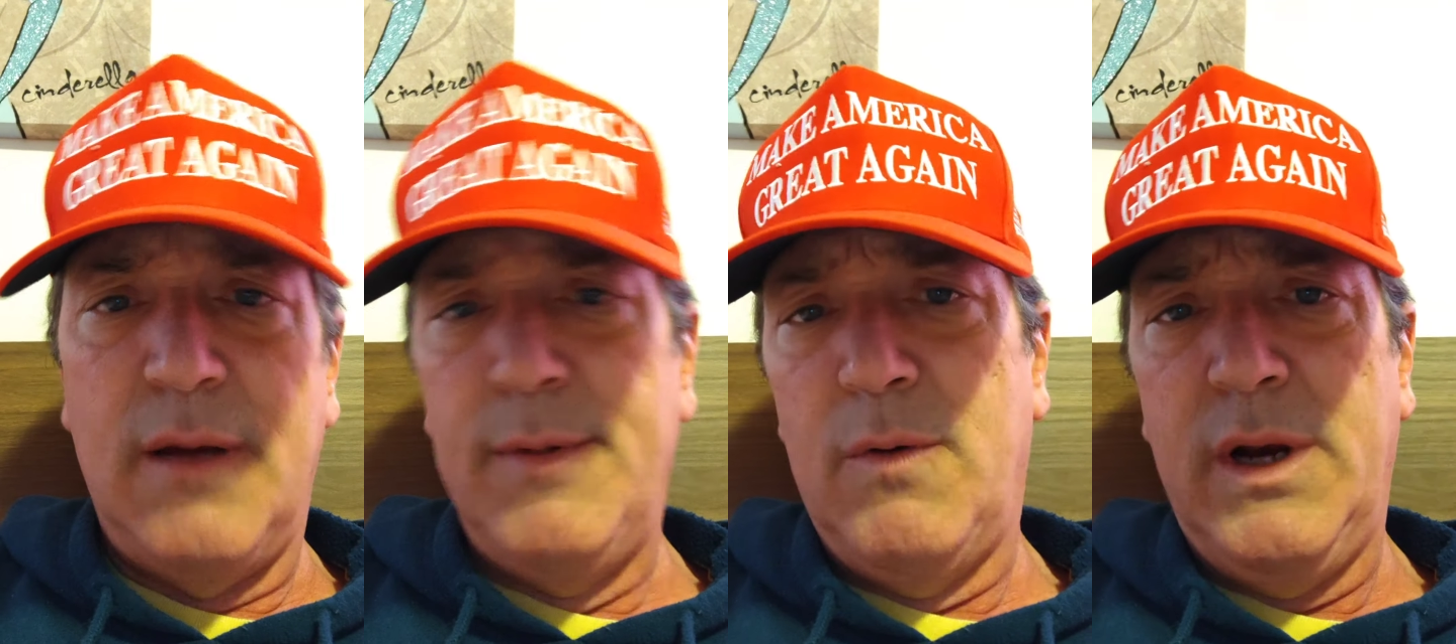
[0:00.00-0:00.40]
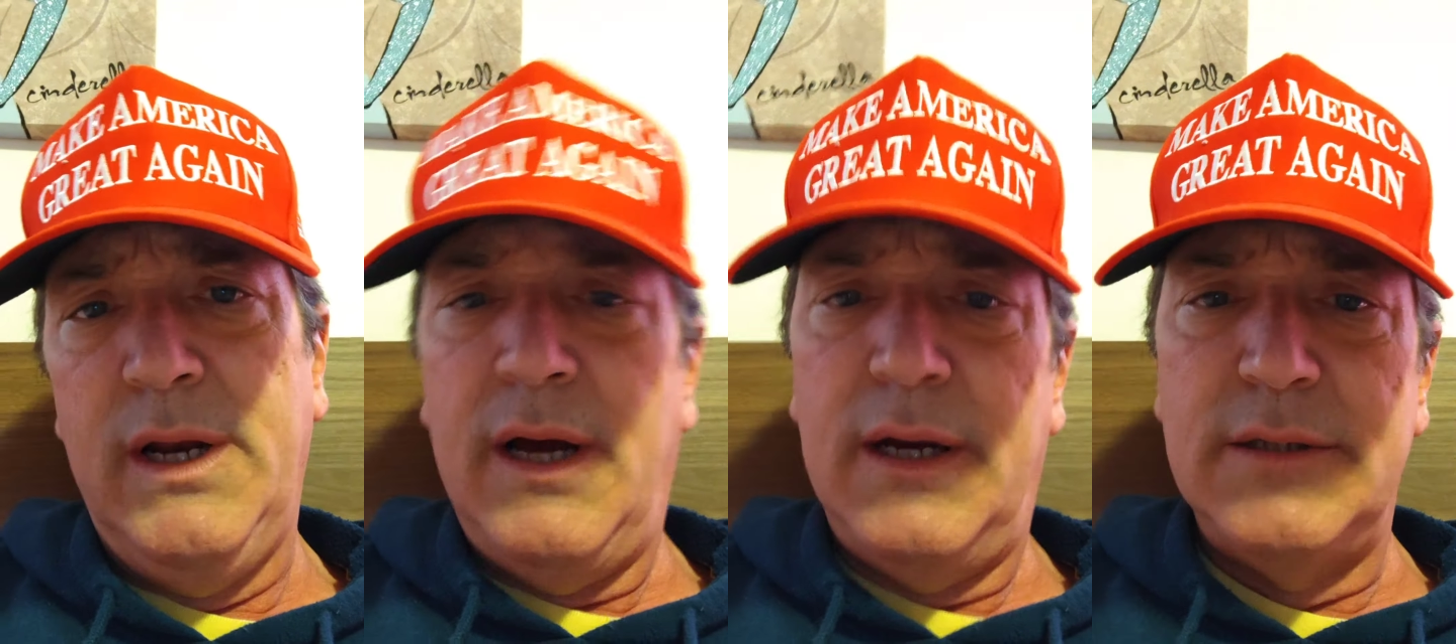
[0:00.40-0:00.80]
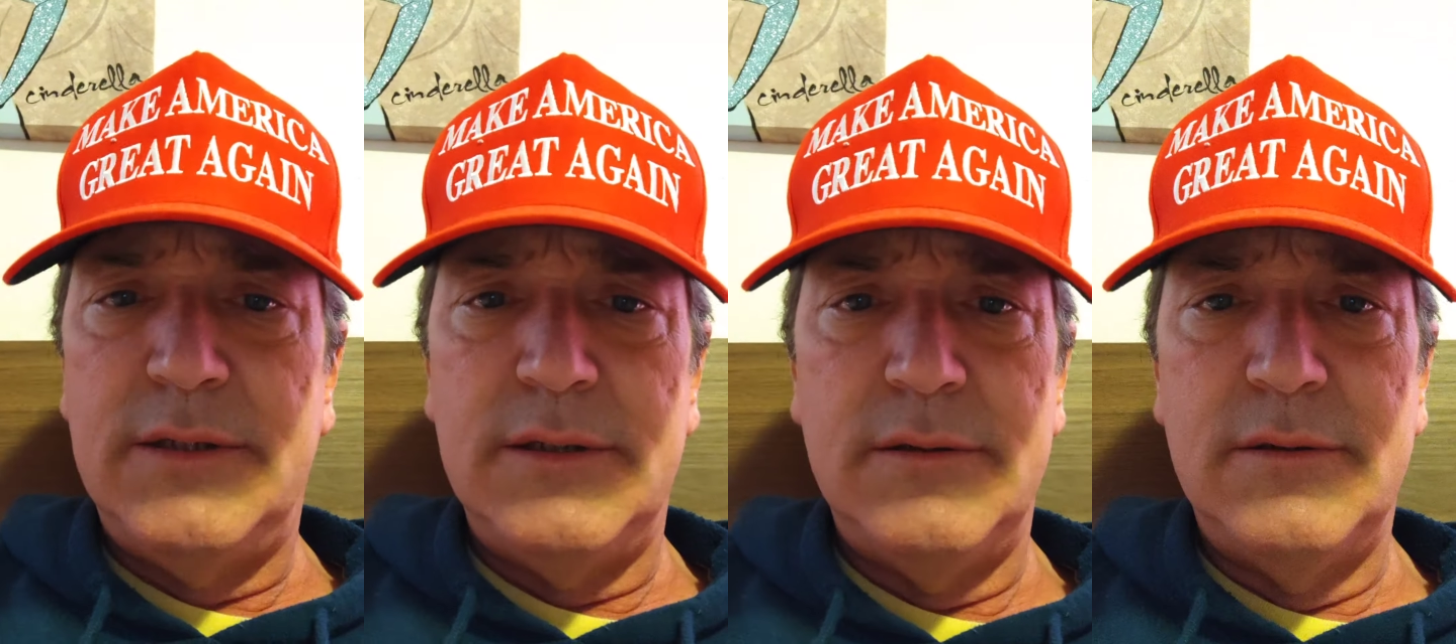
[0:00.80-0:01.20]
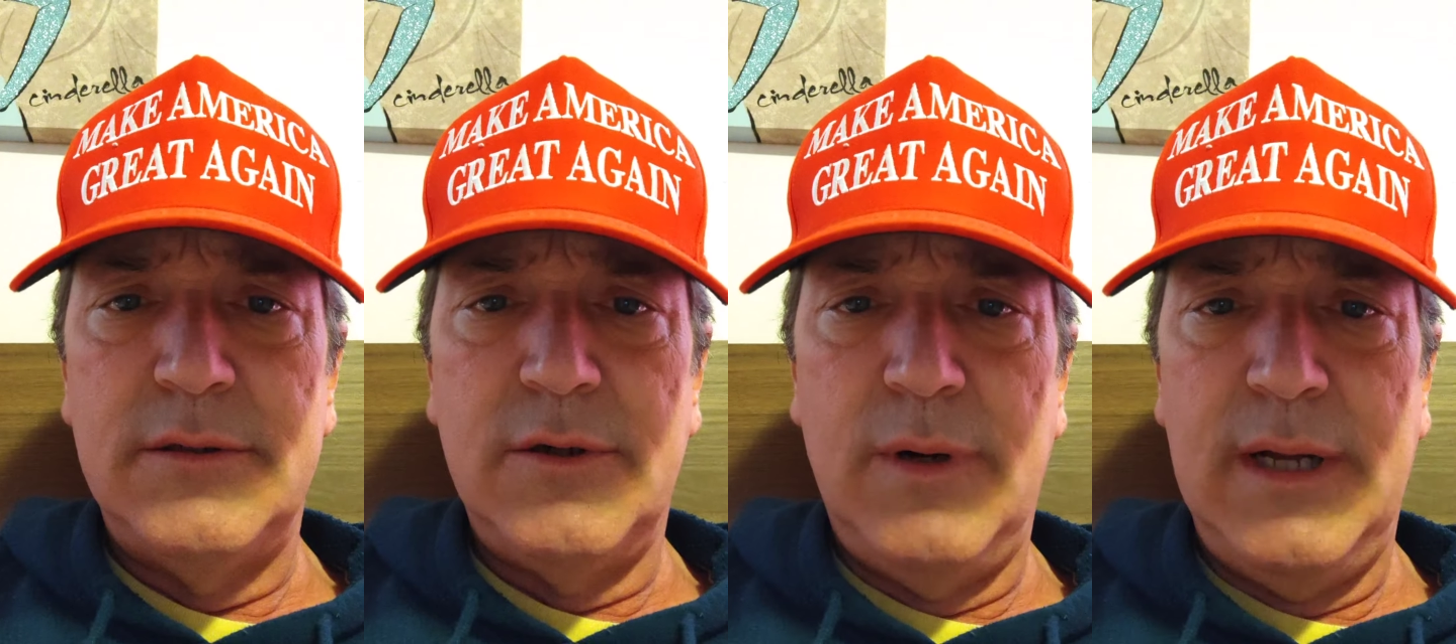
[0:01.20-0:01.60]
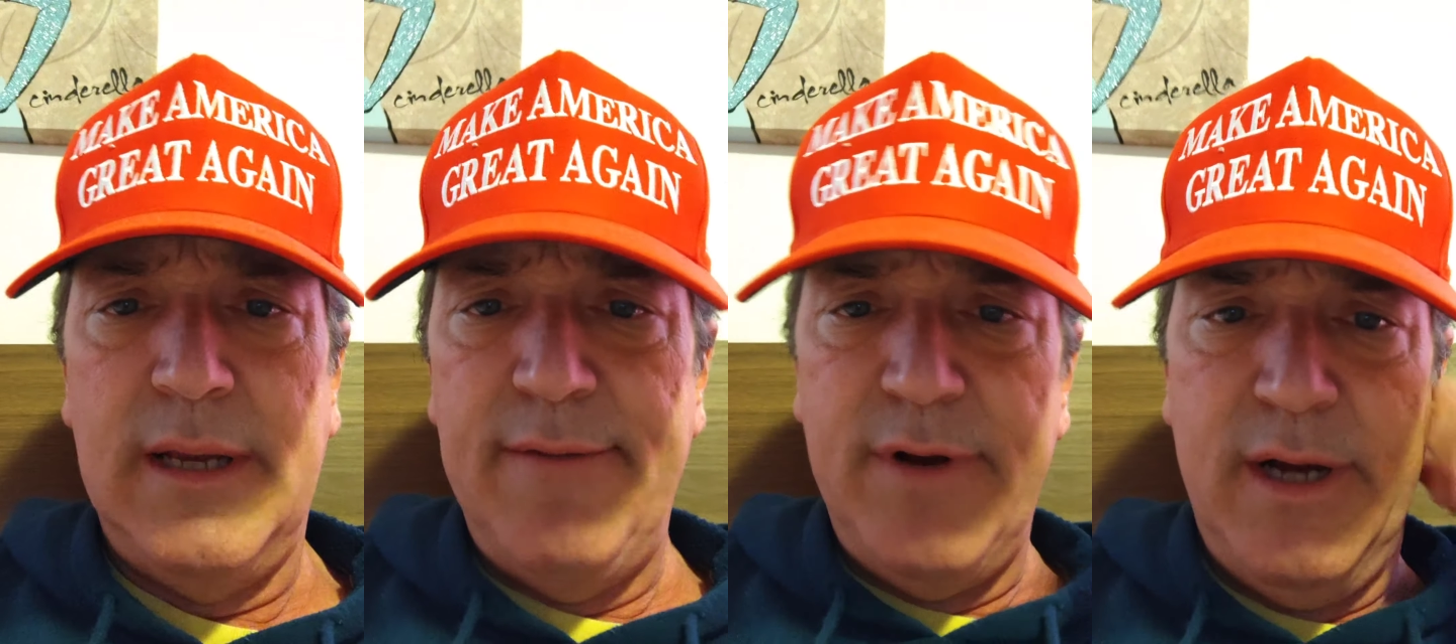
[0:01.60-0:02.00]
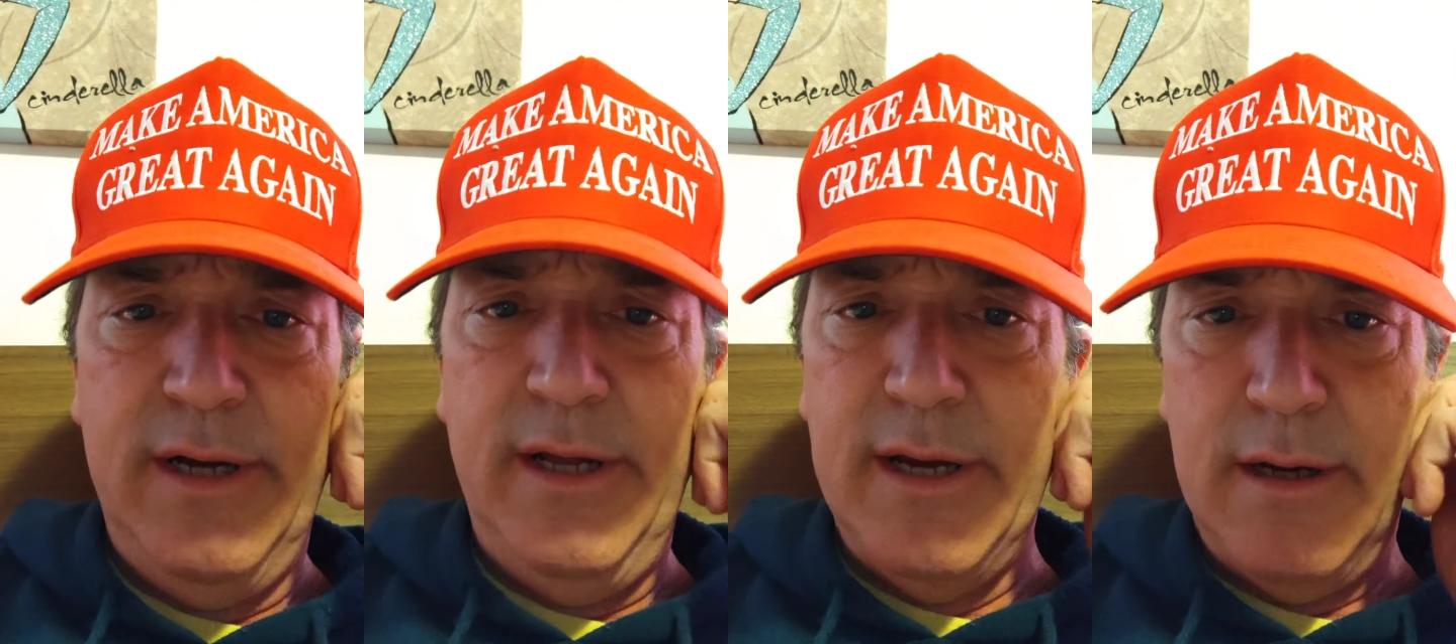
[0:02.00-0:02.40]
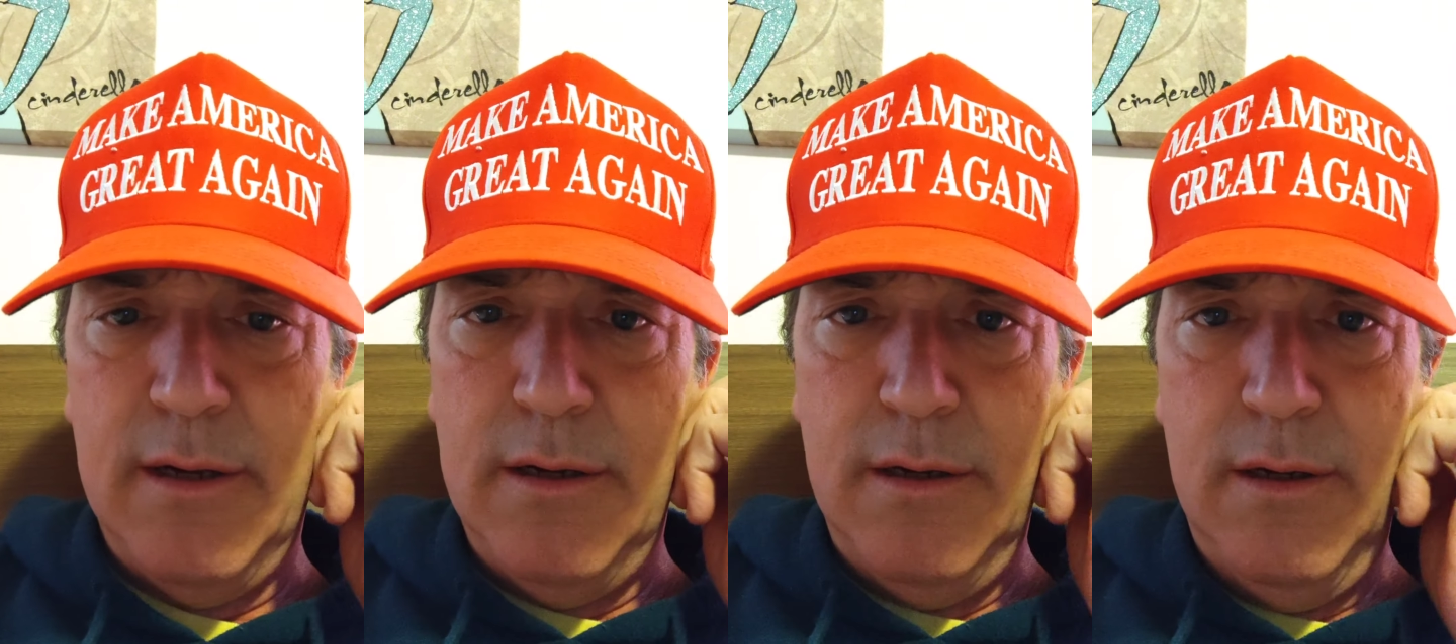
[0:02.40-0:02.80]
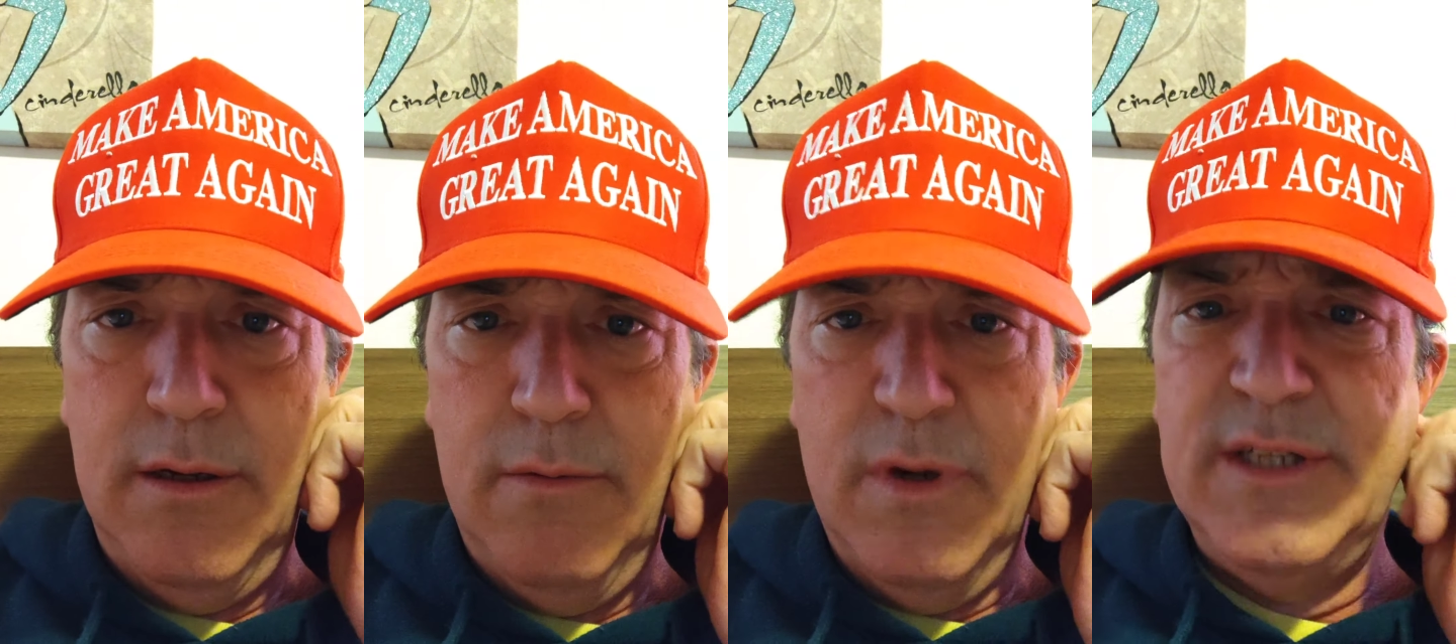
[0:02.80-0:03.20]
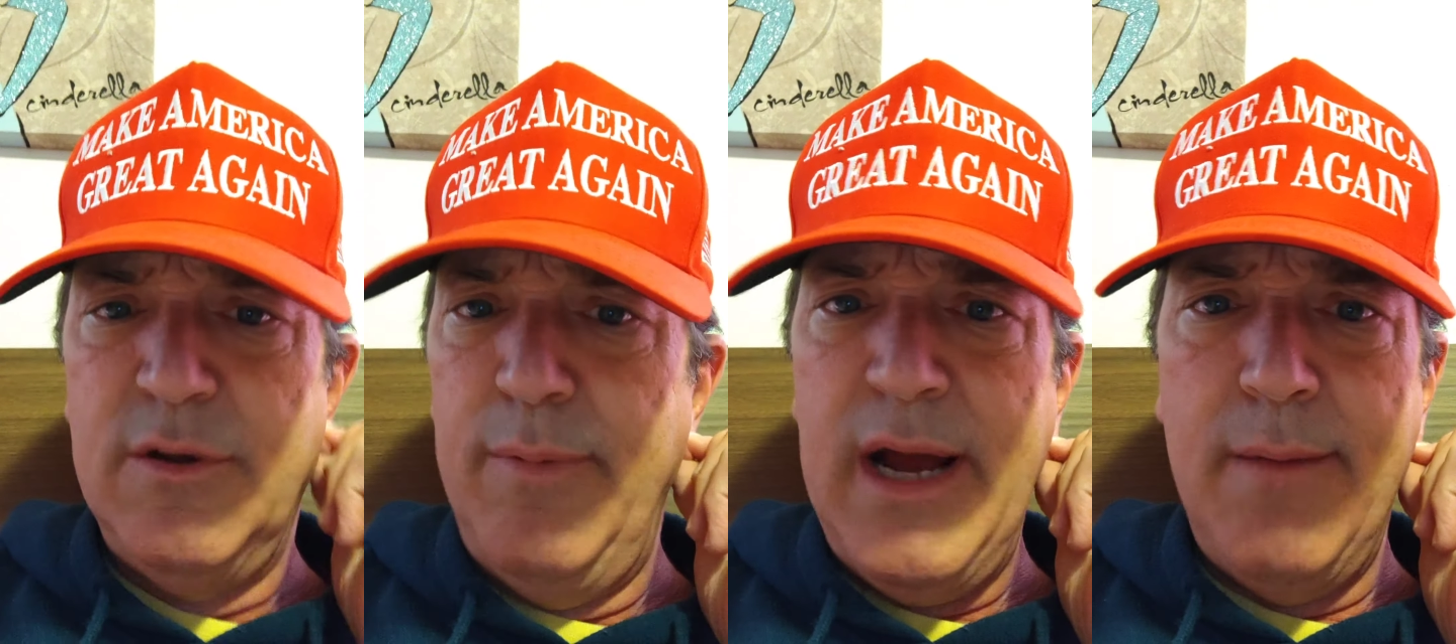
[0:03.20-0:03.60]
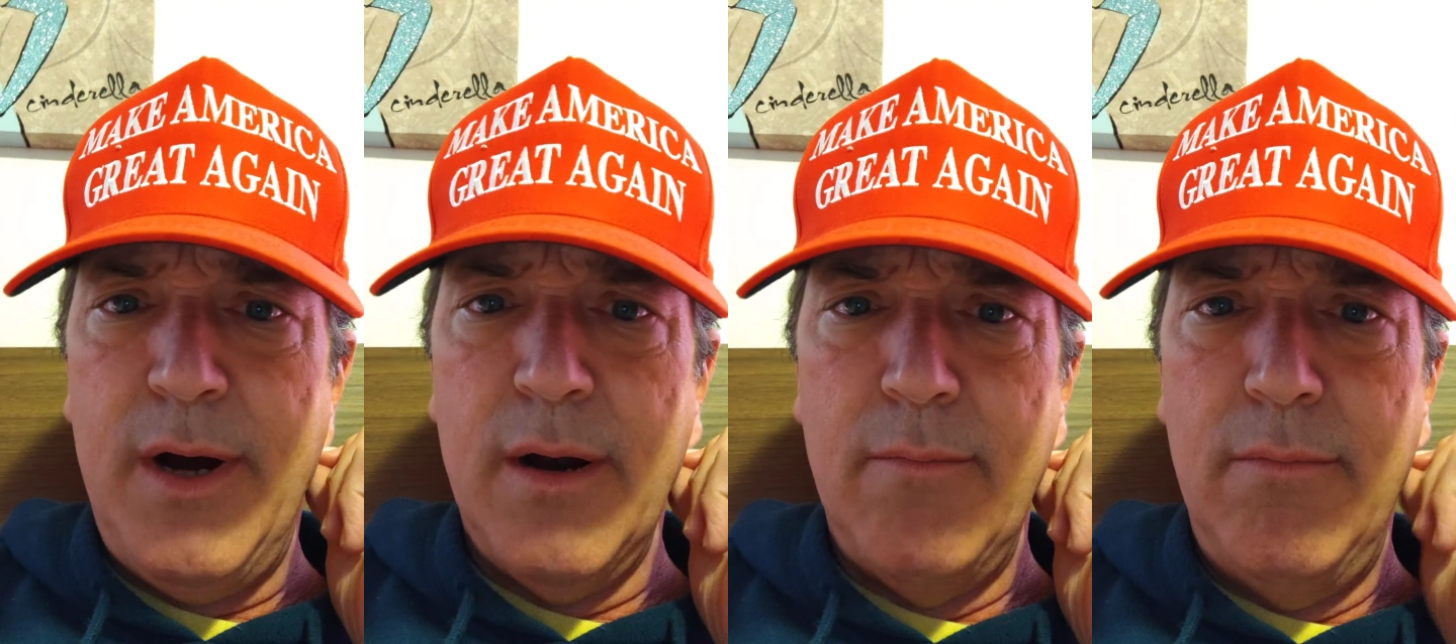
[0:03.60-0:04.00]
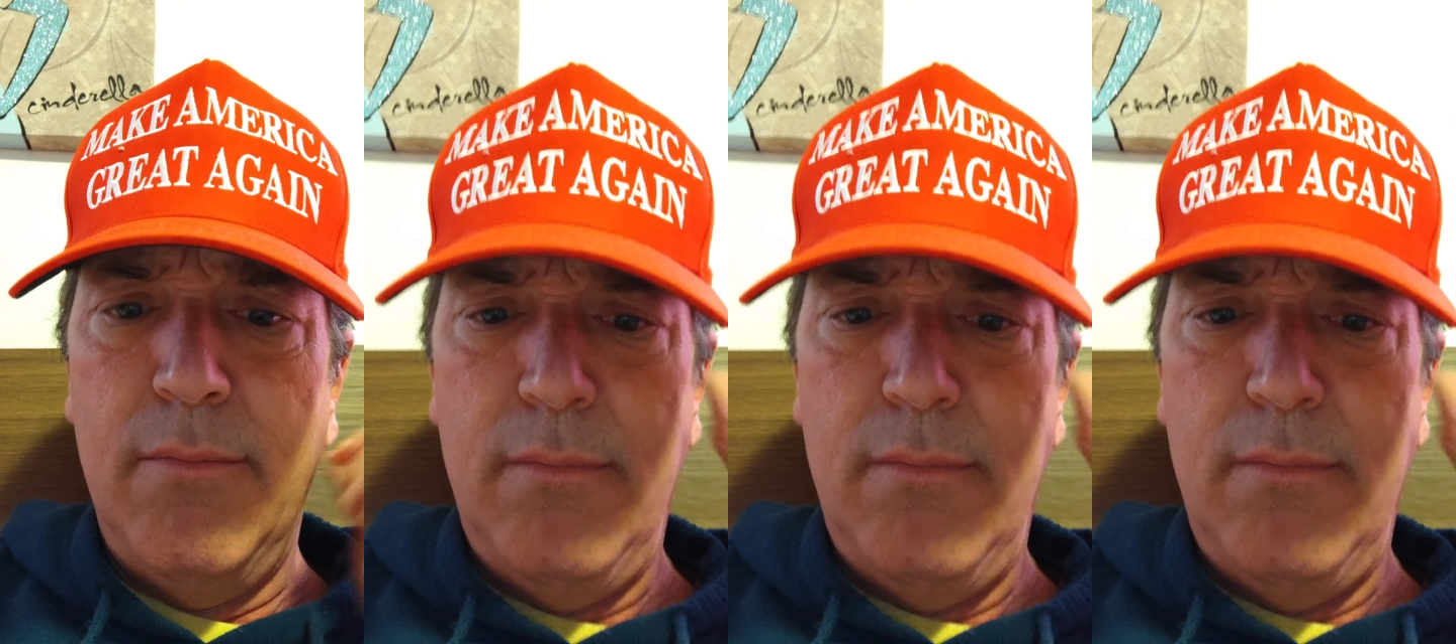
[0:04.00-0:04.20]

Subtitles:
Tell me what he does, so I'll have an idea. What is so bad about him?